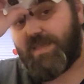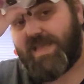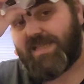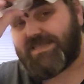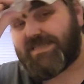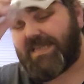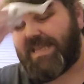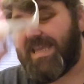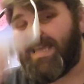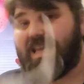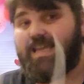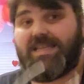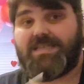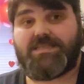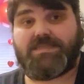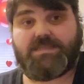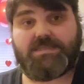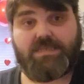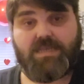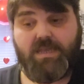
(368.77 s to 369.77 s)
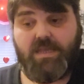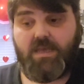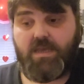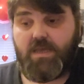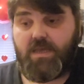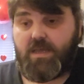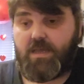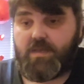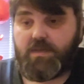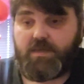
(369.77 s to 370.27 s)
that is
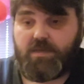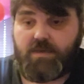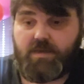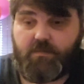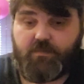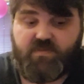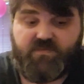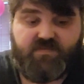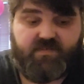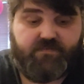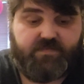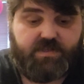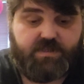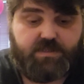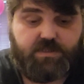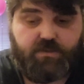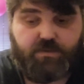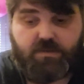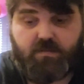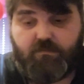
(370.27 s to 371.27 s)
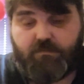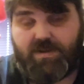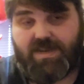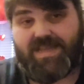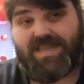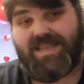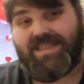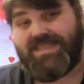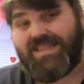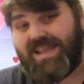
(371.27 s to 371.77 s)
number 52
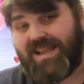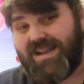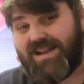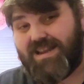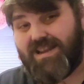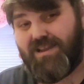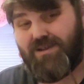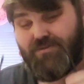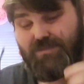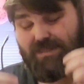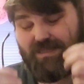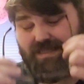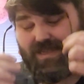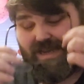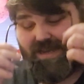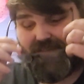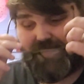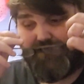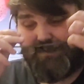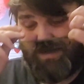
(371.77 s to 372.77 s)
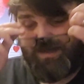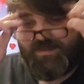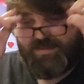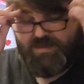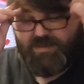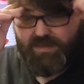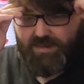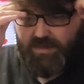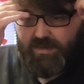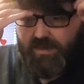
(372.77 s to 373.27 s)
complete, and that closes out the
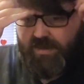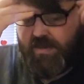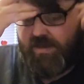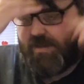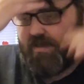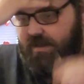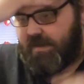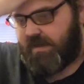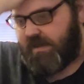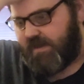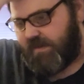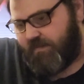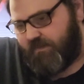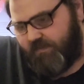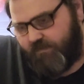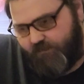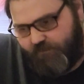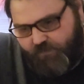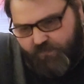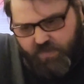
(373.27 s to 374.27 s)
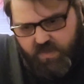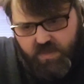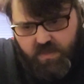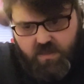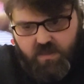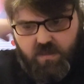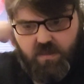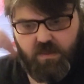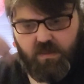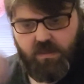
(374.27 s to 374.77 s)
month of
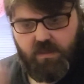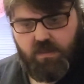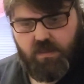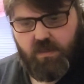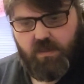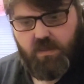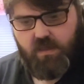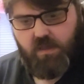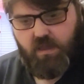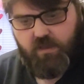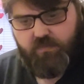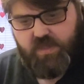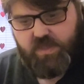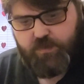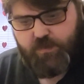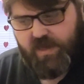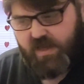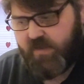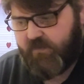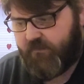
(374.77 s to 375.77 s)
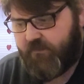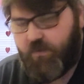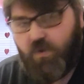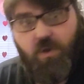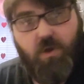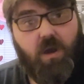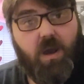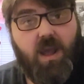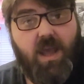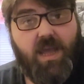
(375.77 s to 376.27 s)
this pack of
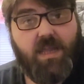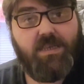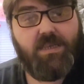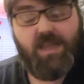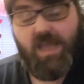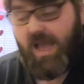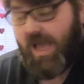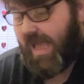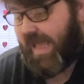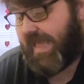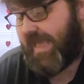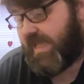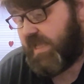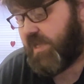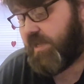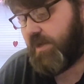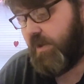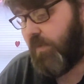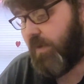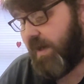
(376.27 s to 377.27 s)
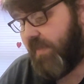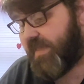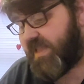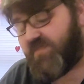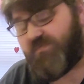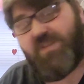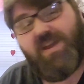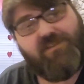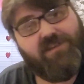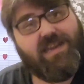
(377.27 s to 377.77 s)
4. And you know what?
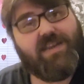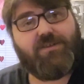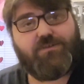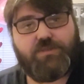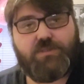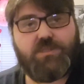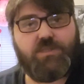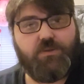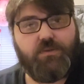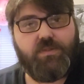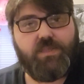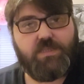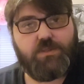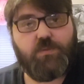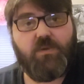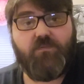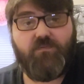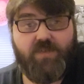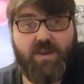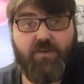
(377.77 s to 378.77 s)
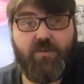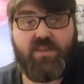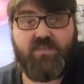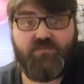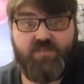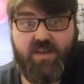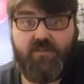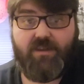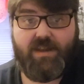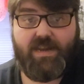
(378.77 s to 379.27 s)
There's very little to do in this one. Very,
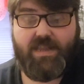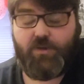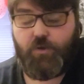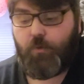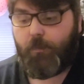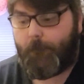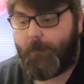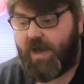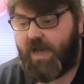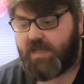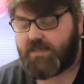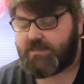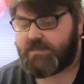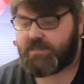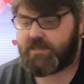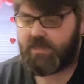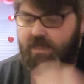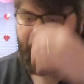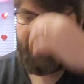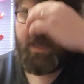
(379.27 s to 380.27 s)
very little. But